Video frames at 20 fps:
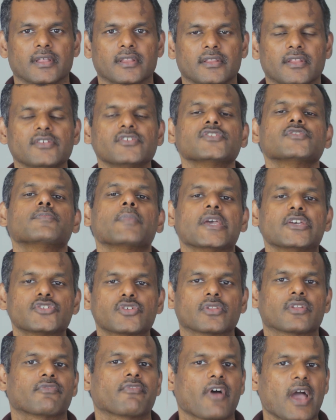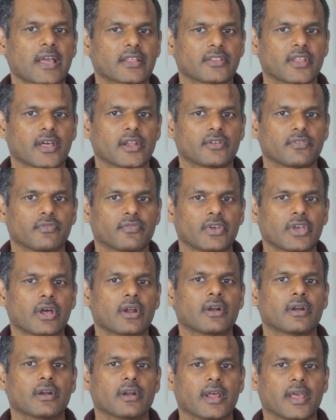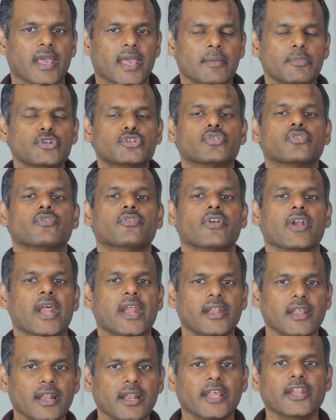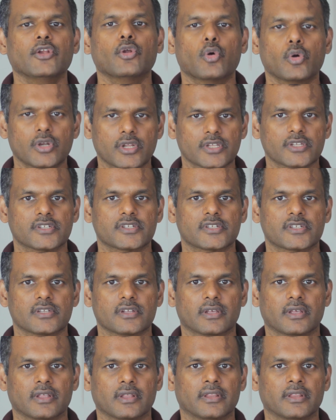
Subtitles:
This is based on the fact that we are able to readily notice